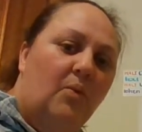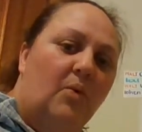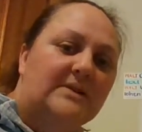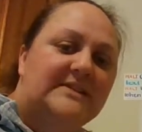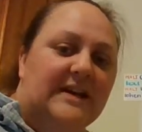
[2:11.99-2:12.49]

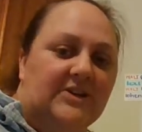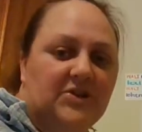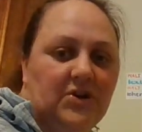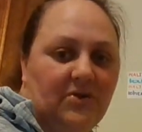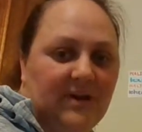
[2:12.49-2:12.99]
what section
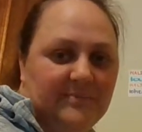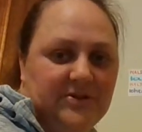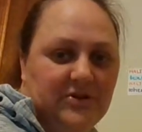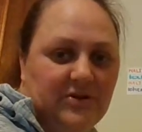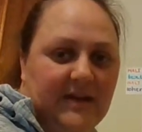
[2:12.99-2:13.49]
you're up
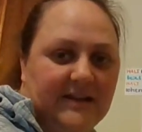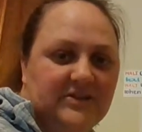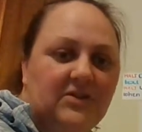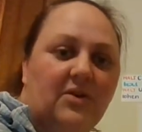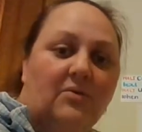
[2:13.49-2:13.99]
to
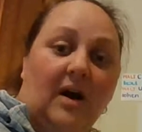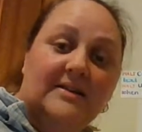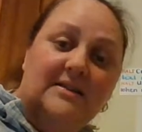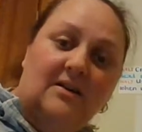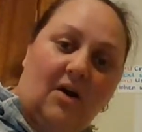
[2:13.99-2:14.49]
next to your
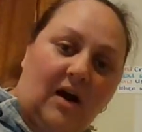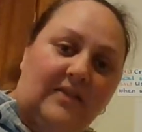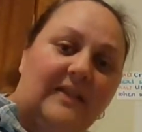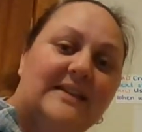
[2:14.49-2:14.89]
writing either.